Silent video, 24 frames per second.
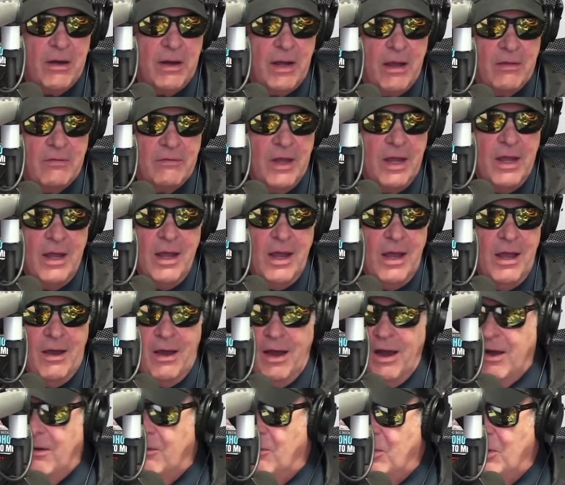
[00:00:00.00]
have,
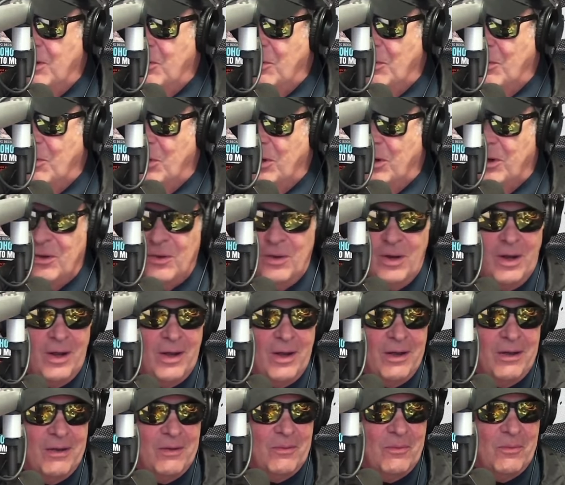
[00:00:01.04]

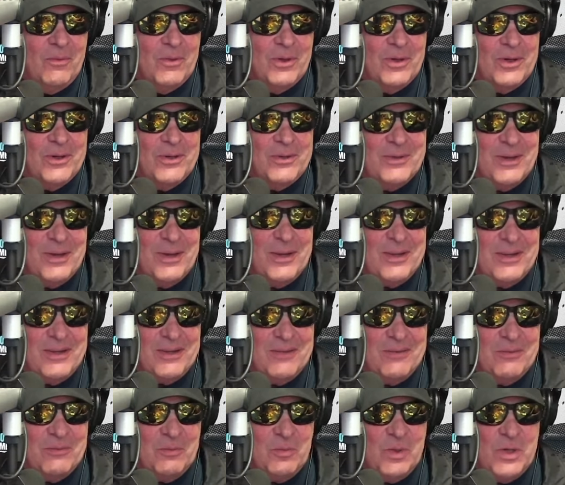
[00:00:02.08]

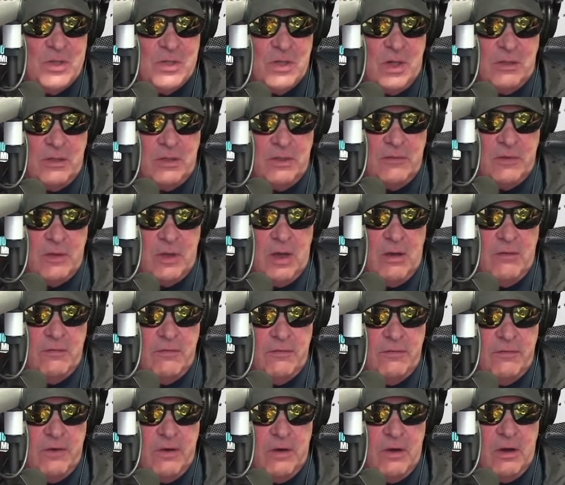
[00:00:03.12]
were result of
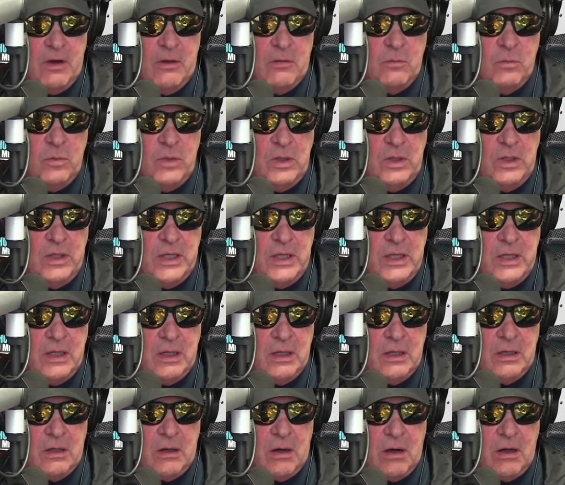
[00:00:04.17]
really
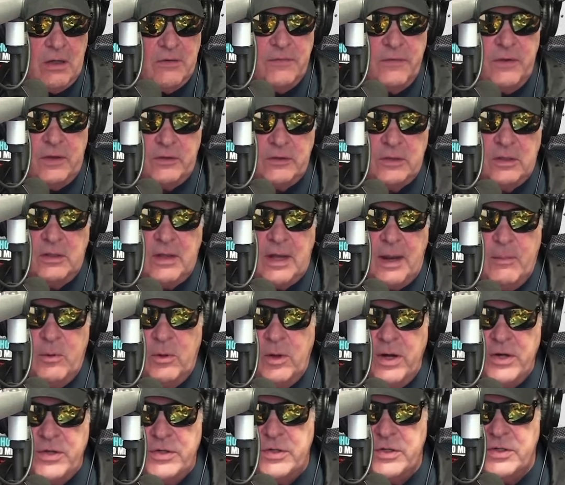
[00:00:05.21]
heartfelt
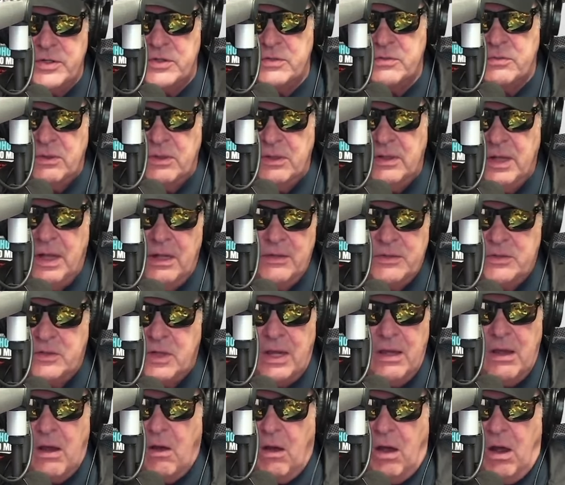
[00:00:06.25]
collaborations. And
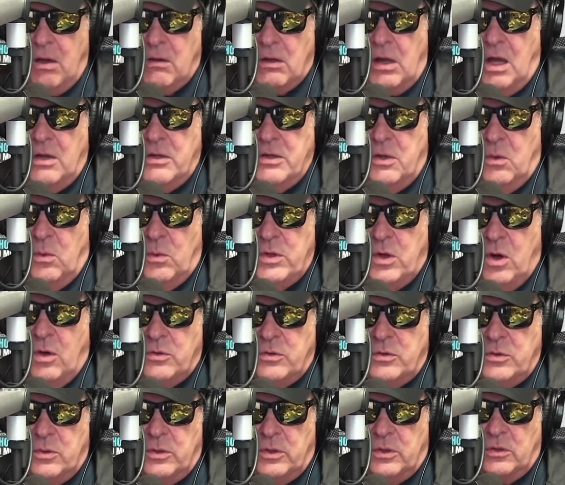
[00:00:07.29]
you know, we don't
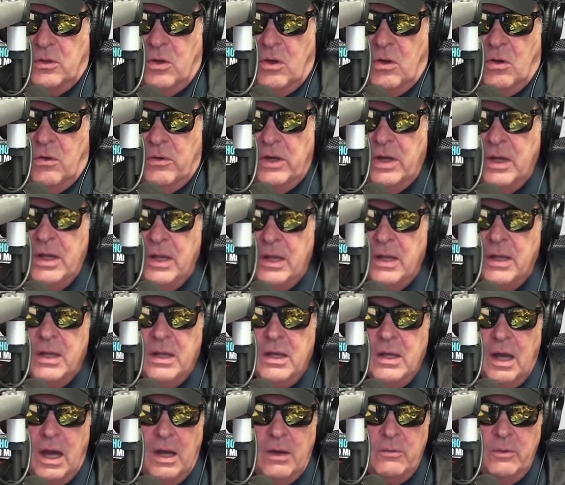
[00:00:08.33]
do it alone.
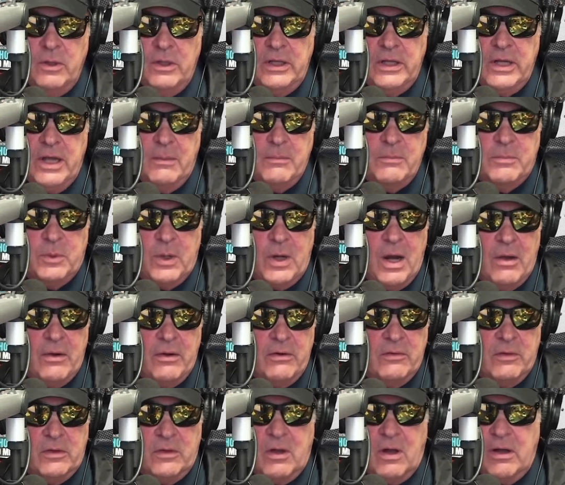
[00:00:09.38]
I really am proud
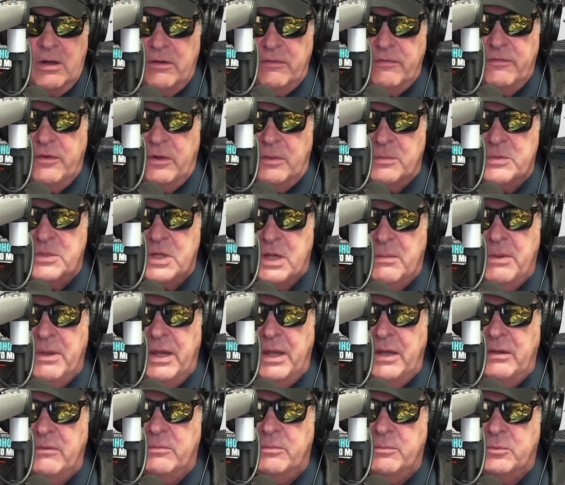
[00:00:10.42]
of a lot of films I
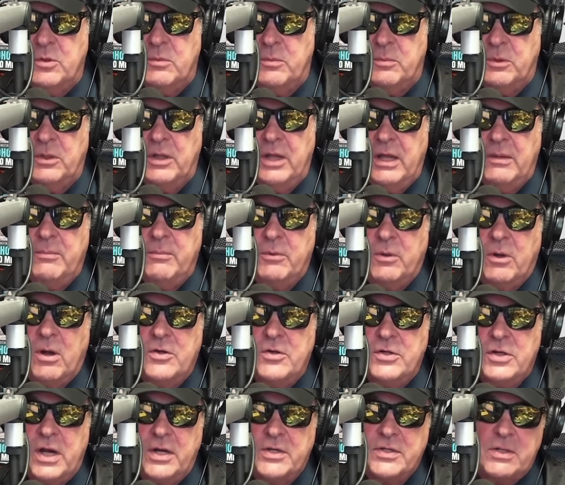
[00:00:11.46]
made, AAA
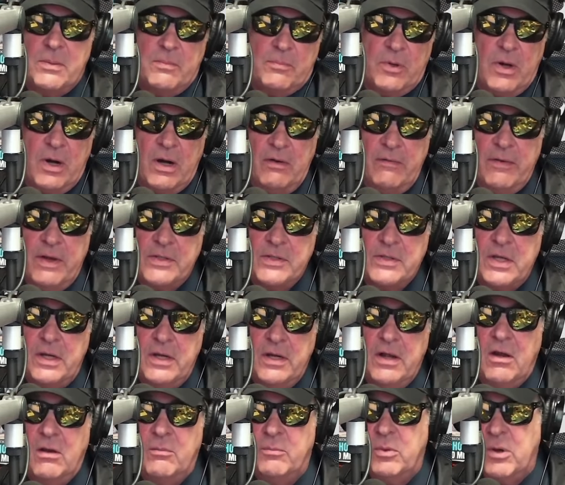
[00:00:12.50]
projects. I'm proud of
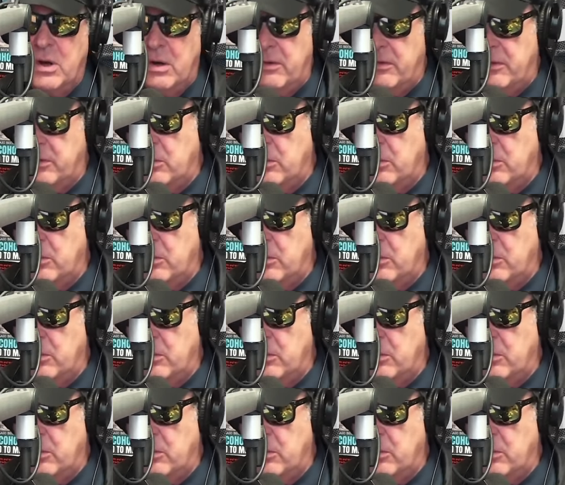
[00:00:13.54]
SNL. I'm proud of the